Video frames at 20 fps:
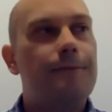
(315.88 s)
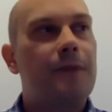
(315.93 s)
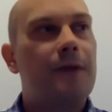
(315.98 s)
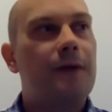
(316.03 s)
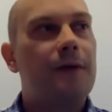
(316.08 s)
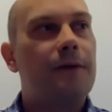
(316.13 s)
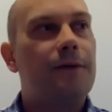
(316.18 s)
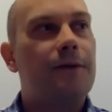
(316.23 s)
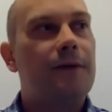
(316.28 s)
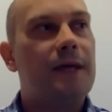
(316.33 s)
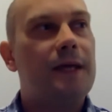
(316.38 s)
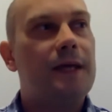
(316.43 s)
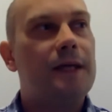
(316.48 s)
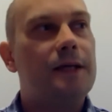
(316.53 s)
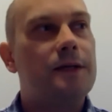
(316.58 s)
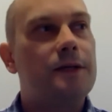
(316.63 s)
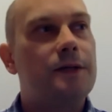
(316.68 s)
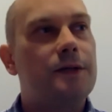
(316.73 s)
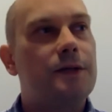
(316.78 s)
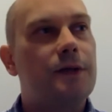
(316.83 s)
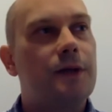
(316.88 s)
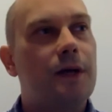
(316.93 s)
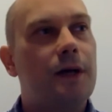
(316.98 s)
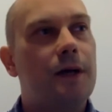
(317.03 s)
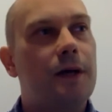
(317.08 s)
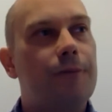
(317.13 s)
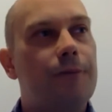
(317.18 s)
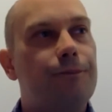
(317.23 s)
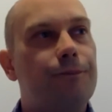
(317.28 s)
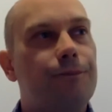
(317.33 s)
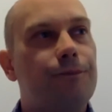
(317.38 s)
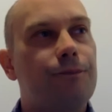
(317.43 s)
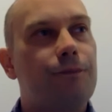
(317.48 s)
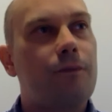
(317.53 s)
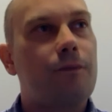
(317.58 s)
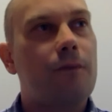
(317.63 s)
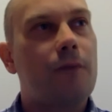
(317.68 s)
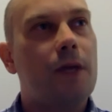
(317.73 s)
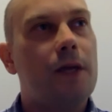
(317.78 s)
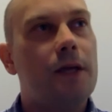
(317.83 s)
things
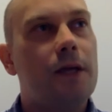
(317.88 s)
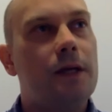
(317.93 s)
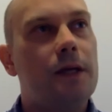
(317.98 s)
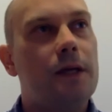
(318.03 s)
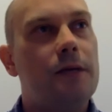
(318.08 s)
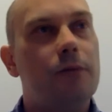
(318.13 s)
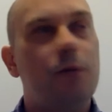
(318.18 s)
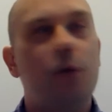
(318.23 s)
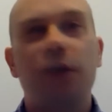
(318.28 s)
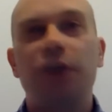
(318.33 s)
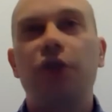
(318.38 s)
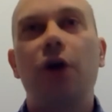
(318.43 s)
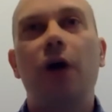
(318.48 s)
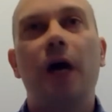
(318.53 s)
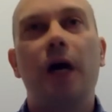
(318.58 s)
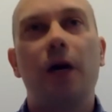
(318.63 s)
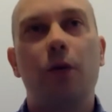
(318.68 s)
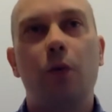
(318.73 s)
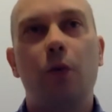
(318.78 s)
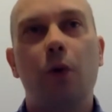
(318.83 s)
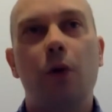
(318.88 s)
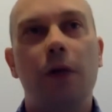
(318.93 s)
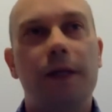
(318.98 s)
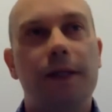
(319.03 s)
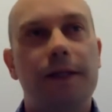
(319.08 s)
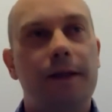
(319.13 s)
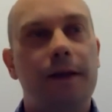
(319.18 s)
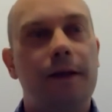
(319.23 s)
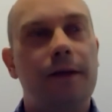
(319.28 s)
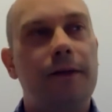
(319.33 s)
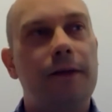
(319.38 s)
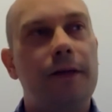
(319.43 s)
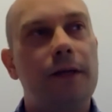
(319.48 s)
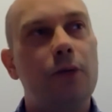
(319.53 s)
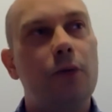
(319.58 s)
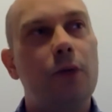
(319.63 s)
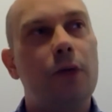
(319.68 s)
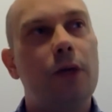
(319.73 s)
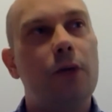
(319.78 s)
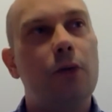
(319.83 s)
in much higher quality. I
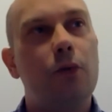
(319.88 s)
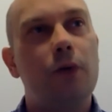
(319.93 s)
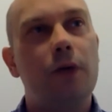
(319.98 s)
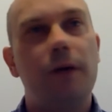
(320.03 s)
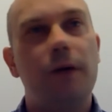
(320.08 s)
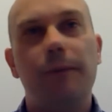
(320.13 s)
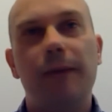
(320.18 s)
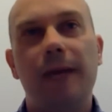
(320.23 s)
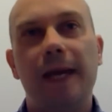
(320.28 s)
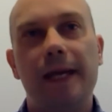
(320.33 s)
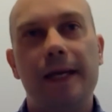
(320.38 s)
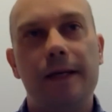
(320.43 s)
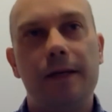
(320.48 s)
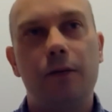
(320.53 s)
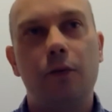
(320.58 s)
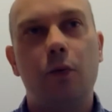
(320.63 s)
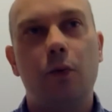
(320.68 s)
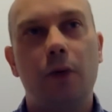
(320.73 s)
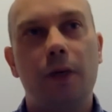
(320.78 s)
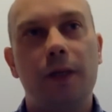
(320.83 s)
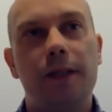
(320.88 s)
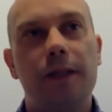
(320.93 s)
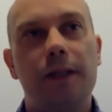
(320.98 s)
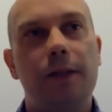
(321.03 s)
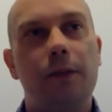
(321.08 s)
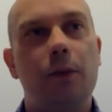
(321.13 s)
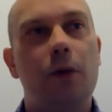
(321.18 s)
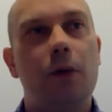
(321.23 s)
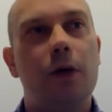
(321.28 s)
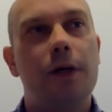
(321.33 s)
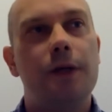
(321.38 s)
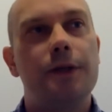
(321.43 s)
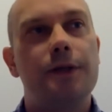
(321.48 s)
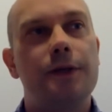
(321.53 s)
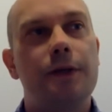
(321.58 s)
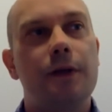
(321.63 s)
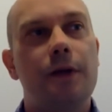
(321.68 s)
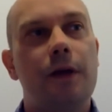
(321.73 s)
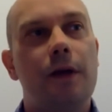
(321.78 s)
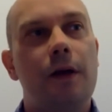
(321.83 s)
think we remain
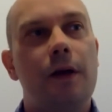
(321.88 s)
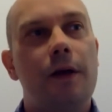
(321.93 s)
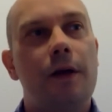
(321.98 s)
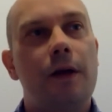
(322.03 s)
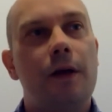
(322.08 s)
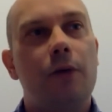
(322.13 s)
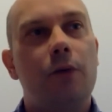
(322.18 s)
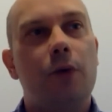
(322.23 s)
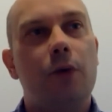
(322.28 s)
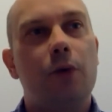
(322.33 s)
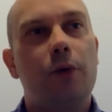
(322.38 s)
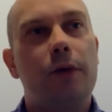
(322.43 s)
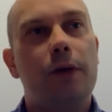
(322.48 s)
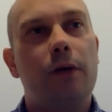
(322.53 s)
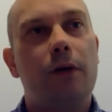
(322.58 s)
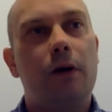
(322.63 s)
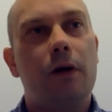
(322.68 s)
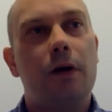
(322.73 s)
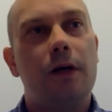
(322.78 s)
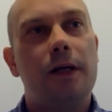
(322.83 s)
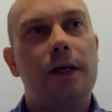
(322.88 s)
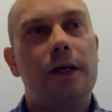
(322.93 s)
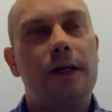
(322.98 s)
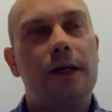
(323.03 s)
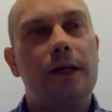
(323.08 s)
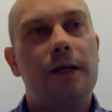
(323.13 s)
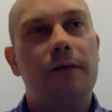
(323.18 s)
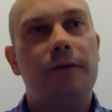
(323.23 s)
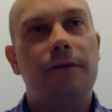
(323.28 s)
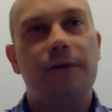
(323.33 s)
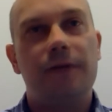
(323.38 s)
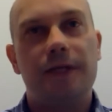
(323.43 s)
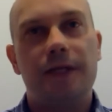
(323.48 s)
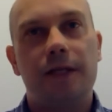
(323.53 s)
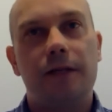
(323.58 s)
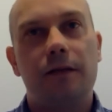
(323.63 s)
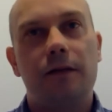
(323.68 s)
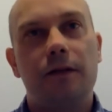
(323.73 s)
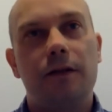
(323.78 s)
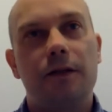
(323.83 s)
quality-wise where we are in
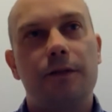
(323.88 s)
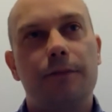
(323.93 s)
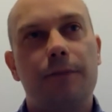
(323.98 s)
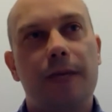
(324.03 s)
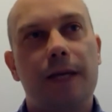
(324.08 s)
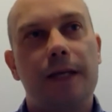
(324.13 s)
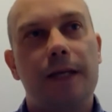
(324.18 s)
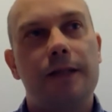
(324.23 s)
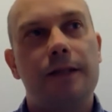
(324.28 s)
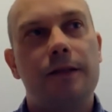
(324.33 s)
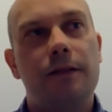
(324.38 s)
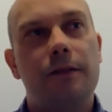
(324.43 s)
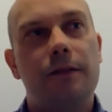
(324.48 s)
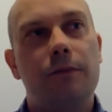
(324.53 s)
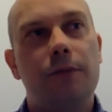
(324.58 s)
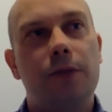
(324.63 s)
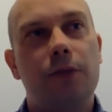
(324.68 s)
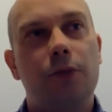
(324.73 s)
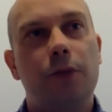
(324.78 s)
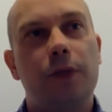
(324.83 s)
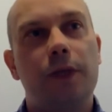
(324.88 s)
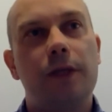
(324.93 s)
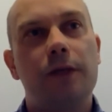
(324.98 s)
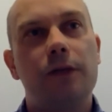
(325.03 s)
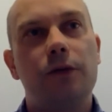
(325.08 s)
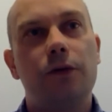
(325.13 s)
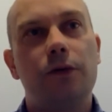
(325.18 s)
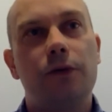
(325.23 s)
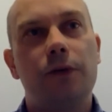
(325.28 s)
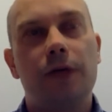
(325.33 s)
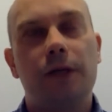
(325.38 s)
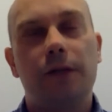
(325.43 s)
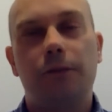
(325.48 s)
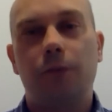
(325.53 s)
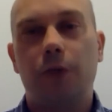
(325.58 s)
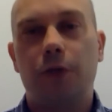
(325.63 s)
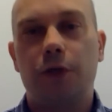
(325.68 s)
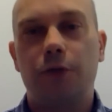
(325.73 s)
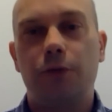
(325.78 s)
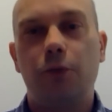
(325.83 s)
physical space, but we can do that
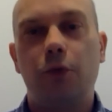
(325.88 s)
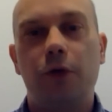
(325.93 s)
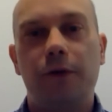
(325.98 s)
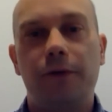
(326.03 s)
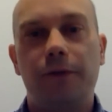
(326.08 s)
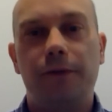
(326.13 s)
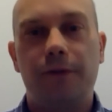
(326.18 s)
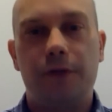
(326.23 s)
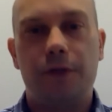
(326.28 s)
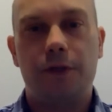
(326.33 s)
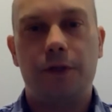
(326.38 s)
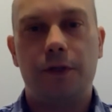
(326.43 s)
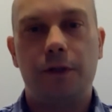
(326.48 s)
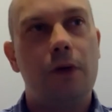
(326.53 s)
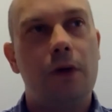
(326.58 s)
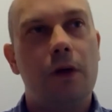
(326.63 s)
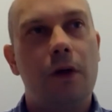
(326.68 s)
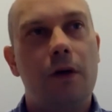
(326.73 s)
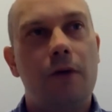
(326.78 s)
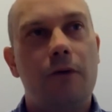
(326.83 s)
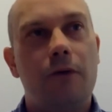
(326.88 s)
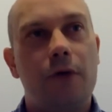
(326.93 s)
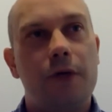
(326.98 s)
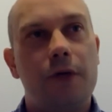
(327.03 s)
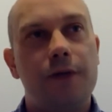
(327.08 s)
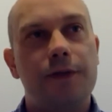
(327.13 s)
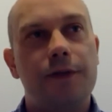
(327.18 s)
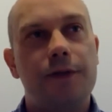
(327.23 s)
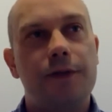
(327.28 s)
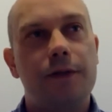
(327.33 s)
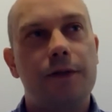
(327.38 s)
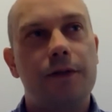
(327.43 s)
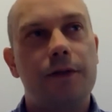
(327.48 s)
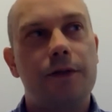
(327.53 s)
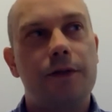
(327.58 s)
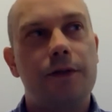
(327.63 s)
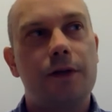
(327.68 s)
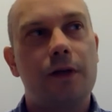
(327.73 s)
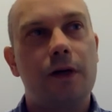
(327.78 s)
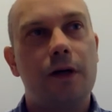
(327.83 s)
much more efficiently. For
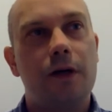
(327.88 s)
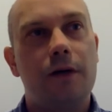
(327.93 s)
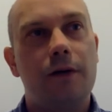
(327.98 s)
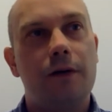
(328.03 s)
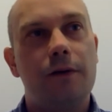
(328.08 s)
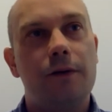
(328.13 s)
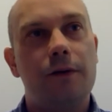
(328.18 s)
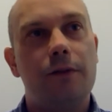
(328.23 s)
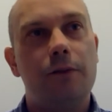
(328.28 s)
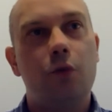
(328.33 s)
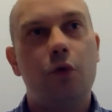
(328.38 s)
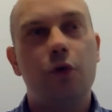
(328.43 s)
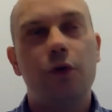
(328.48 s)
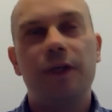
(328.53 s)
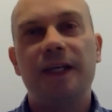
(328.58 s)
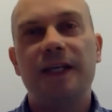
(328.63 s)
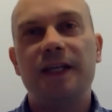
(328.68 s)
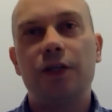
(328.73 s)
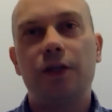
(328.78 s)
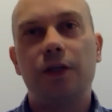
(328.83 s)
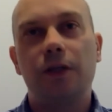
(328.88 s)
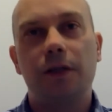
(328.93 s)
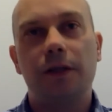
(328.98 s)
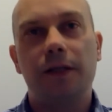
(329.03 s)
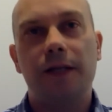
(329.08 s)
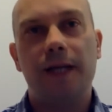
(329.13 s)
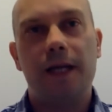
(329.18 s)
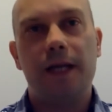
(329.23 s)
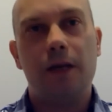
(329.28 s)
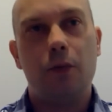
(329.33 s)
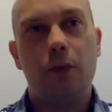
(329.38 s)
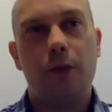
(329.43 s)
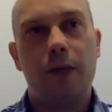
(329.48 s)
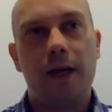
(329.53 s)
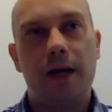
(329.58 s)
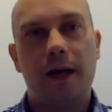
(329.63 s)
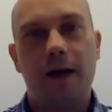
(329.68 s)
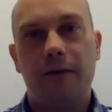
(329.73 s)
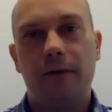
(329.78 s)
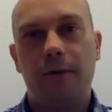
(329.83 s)
instance, the more digital data we
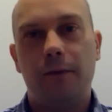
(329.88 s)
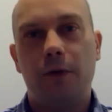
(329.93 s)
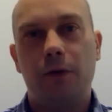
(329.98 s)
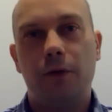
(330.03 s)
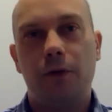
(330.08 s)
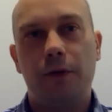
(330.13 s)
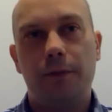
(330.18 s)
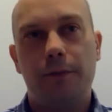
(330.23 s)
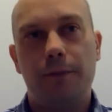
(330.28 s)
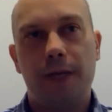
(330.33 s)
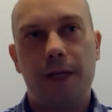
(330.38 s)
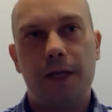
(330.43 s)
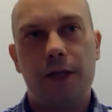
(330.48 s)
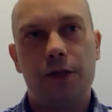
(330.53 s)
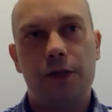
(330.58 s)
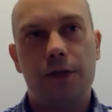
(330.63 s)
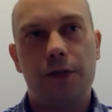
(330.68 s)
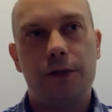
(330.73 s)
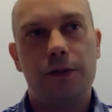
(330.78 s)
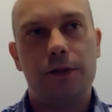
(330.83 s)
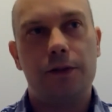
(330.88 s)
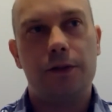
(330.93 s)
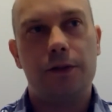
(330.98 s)
have about the patient,